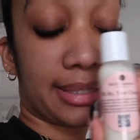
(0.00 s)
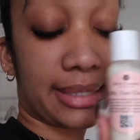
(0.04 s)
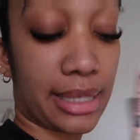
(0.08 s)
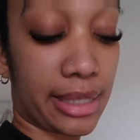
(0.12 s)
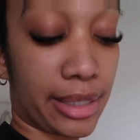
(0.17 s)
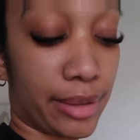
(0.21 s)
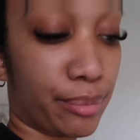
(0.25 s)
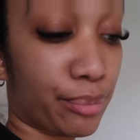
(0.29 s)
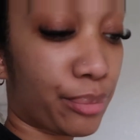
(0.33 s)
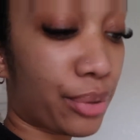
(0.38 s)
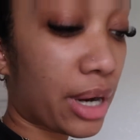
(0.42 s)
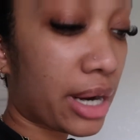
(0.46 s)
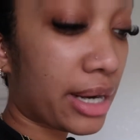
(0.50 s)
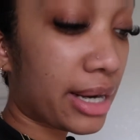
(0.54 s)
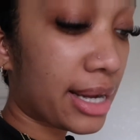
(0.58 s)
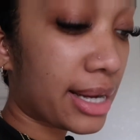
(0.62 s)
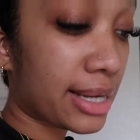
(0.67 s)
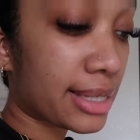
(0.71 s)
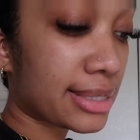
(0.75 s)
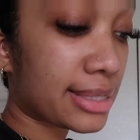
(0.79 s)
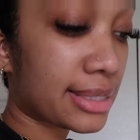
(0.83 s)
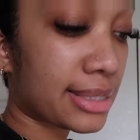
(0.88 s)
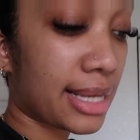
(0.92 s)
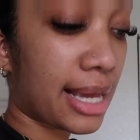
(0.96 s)
selling
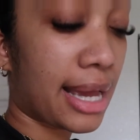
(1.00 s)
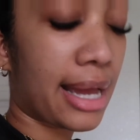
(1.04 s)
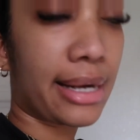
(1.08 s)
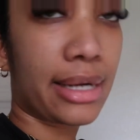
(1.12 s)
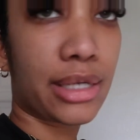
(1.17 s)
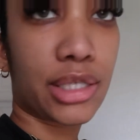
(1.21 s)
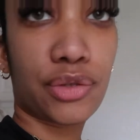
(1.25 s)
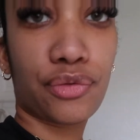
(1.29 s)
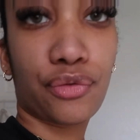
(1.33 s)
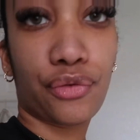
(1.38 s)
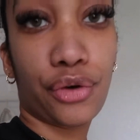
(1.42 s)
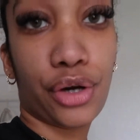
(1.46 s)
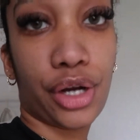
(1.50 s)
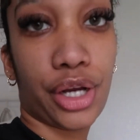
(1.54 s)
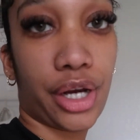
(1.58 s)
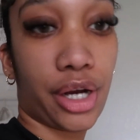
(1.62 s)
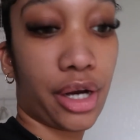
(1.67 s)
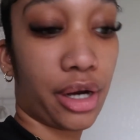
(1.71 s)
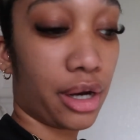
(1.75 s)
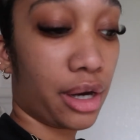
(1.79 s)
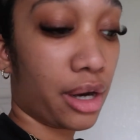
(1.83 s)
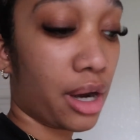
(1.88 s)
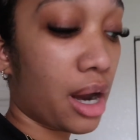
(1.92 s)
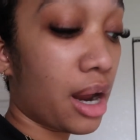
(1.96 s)
products and it's for
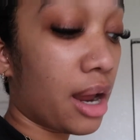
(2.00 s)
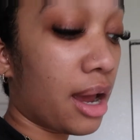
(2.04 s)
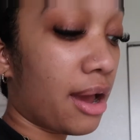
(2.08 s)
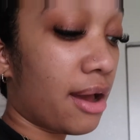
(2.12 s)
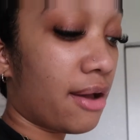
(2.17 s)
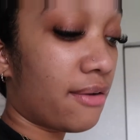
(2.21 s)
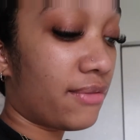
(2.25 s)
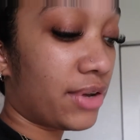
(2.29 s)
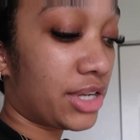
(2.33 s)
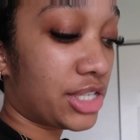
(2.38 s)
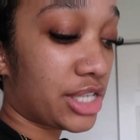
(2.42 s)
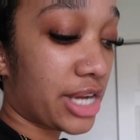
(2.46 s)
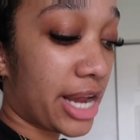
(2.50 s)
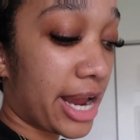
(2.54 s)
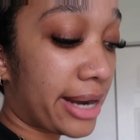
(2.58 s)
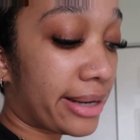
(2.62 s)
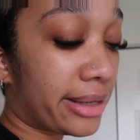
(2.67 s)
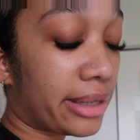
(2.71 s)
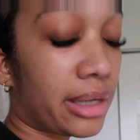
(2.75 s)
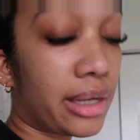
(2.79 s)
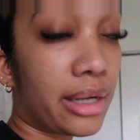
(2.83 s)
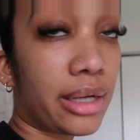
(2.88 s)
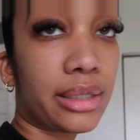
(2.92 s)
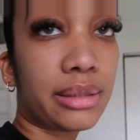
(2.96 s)
your
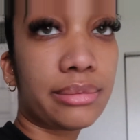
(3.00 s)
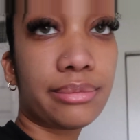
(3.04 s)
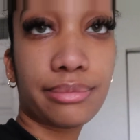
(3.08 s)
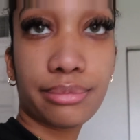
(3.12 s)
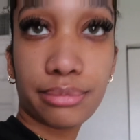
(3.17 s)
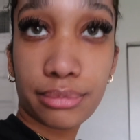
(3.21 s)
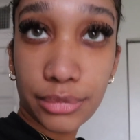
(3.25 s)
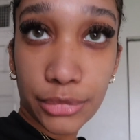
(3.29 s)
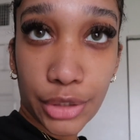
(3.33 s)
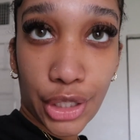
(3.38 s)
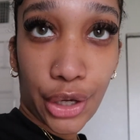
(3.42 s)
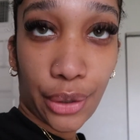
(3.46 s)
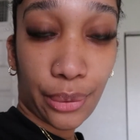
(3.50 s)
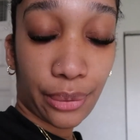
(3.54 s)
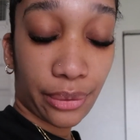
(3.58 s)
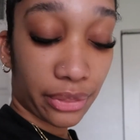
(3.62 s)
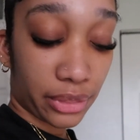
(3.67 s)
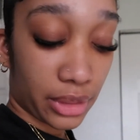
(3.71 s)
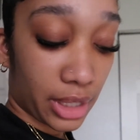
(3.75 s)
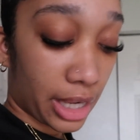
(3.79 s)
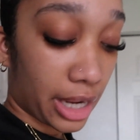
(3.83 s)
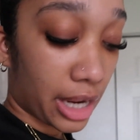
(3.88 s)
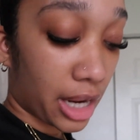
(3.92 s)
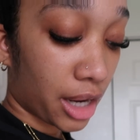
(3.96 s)
vagina
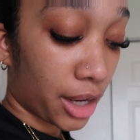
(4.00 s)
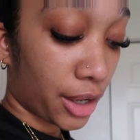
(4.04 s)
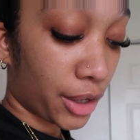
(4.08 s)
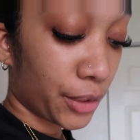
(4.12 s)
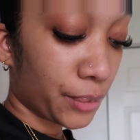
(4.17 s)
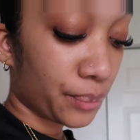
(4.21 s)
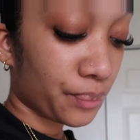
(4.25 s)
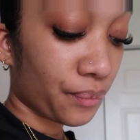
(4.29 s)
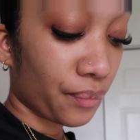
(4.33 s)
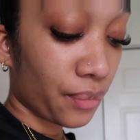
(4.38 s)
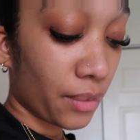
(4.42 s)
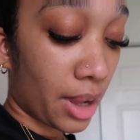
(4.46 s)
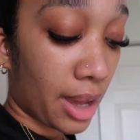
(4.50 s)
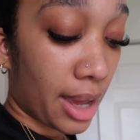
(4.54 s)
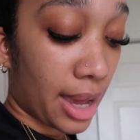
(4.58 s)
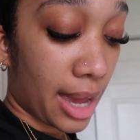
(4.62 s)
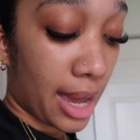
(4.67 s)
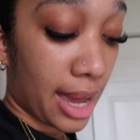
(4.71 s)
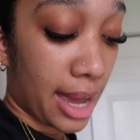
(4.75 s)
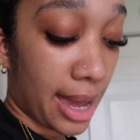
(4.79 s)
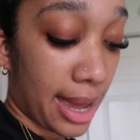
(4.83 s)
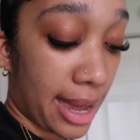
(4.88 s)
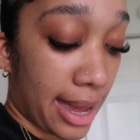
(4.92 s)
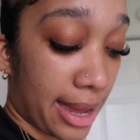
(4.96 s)
down there
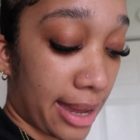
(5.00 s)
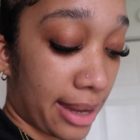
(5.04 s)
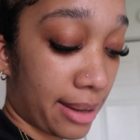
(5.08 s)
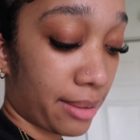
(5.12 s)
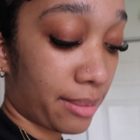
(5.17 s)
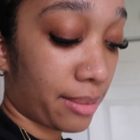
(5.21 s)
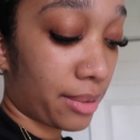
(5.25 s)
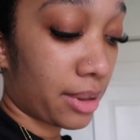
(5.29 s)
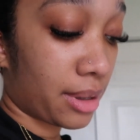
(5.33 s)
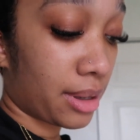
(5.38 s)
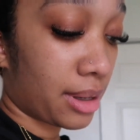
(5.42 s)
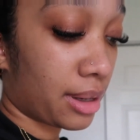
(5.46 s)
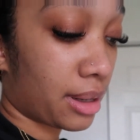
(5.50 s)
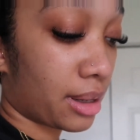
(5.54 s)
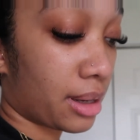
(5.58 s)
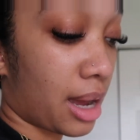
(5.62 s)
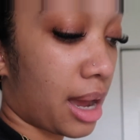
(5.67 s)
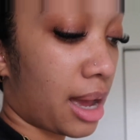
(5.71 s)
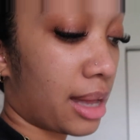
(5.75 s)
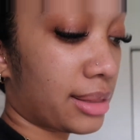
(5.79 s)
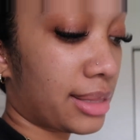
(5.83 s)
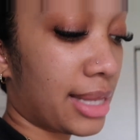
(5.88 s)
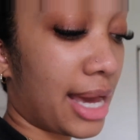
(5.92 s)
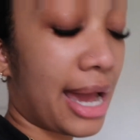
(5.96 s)
i
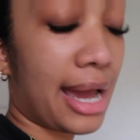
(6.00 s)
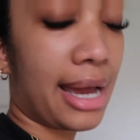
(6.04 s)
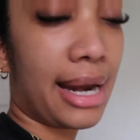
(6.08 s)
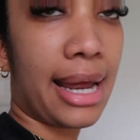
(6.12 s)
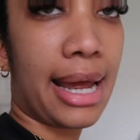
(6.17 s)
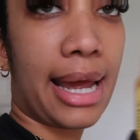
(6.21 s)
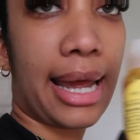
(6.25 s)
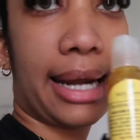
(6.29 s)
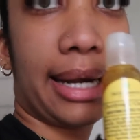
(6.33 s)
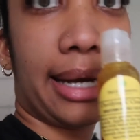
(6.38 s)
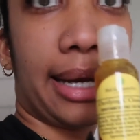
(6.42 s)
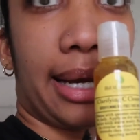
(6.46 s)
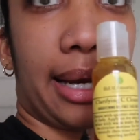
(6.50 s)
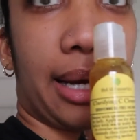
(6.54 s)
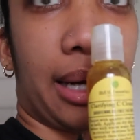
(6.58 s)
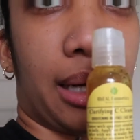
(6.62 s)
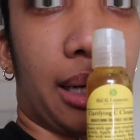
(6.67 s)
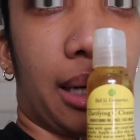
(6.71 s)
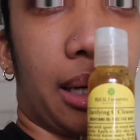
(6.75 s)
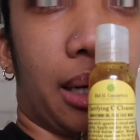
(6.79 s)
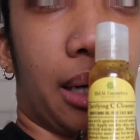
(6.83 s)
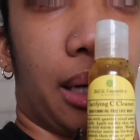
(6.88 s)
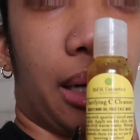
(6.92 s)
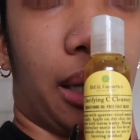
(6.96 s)
got that and
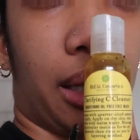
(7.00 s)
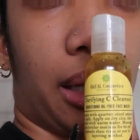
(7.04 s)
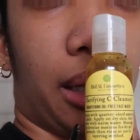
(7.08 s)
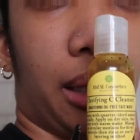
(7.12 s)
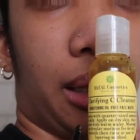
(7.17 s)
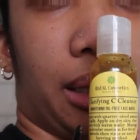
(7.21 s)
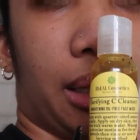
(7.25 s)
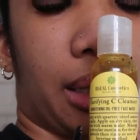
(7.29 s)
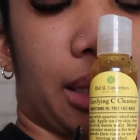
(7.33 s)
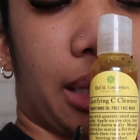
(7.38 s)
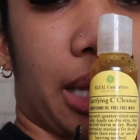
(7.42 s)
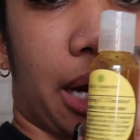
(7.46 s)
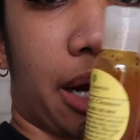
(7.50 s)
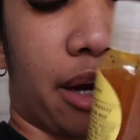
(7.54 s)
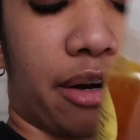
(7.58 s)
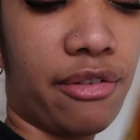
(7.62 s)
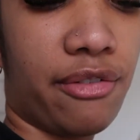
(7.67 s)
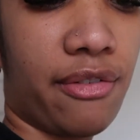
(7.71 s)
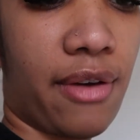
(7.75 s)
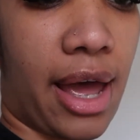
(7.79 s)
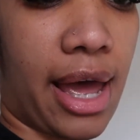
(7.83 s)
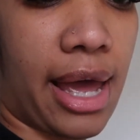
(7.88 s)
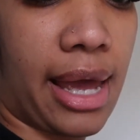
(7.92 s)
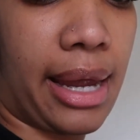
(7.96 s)
then the
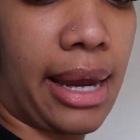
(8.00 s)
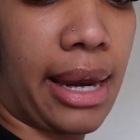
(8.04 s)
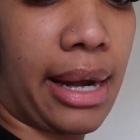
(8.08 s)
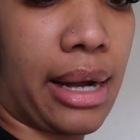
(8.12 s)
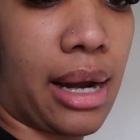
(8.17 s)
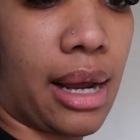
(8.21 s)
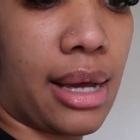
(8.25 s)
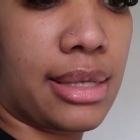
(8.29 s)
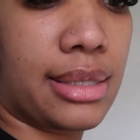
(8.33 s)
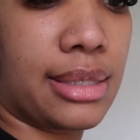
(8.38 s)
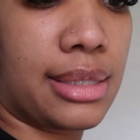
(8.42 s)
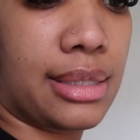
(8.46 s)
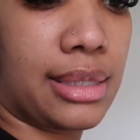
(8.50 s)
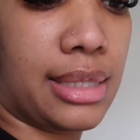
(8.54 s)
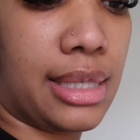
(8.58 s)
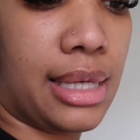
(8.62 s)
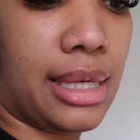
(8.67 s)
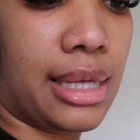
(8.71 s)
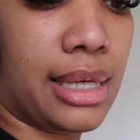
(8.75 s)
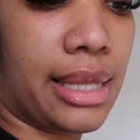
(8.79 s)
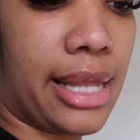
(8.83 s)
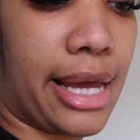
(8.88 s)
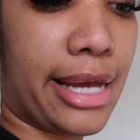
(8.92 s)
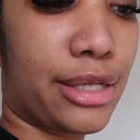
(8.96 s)
clarifying
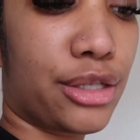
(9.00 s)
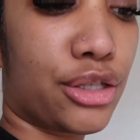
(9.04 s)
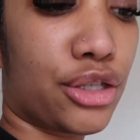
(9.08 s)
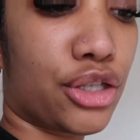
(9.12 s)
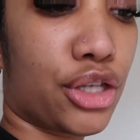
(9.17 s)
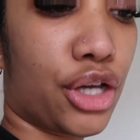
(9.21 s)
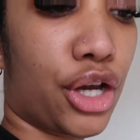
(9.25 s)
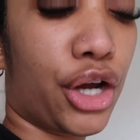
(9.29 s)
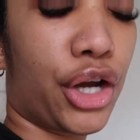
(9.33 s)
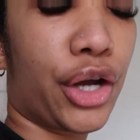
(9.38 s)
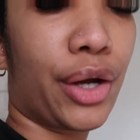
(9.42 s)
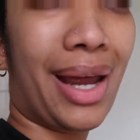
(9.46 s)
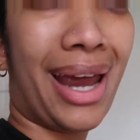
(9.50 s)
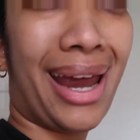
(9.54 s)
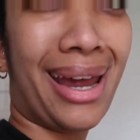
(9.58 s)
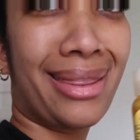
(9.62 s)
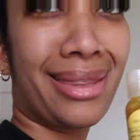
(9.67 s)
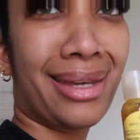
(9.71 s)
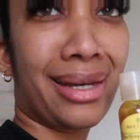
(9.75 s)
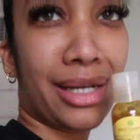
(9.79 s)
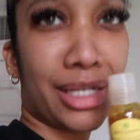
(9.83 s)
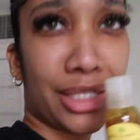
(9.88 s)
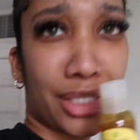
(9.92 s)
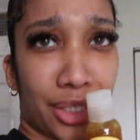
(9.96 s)
c cleanser i
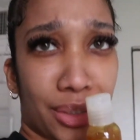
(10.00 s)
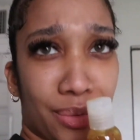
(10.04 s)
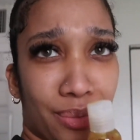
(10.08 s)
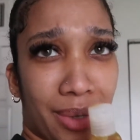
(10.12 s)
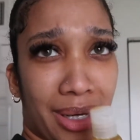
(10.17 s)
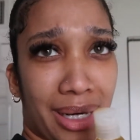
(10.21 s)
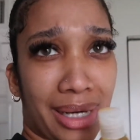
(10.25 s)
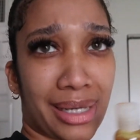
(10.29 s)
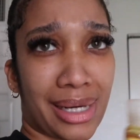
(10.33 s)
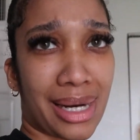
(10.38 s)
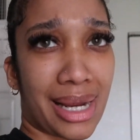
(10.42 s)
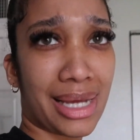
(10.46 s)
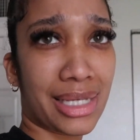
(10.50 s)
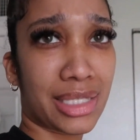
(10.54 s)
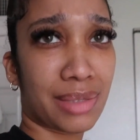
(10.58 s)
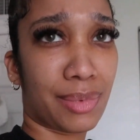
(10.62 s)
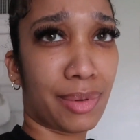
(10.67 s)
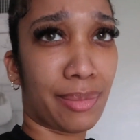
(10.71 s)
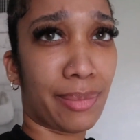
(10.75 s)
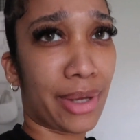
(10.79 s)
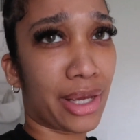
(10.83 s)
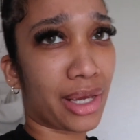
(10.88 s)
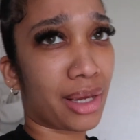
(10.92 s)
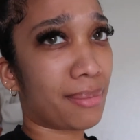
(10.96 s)
think this is what has
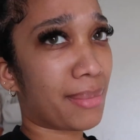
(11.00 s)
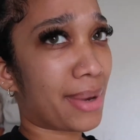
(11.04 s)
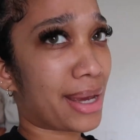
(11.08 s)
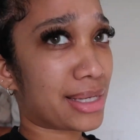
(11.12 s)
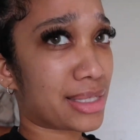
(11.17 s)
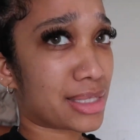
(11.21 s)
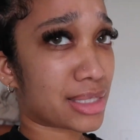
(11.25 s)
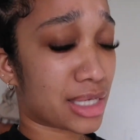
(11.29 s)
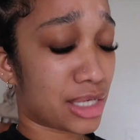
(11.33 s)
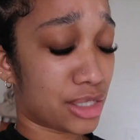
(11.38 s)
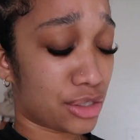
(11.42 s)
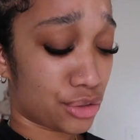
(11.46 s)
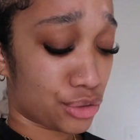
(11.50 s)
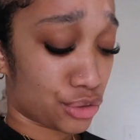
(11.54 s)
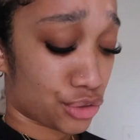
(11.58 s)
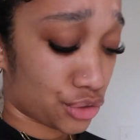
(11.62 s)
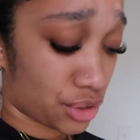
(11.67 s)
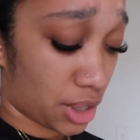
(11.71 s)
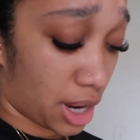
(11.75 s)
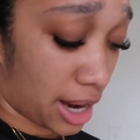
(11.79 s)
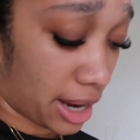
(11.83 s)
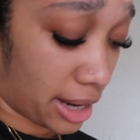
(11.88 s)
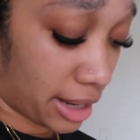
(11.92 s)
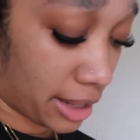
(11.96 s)
been making my skin
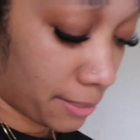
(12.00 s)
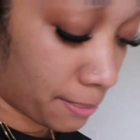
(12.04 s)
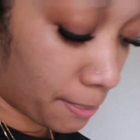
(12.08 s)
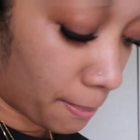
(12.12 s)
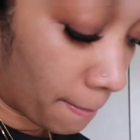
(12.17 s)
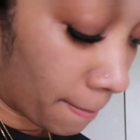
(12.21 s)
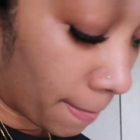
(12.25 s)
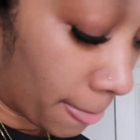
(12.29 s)
dry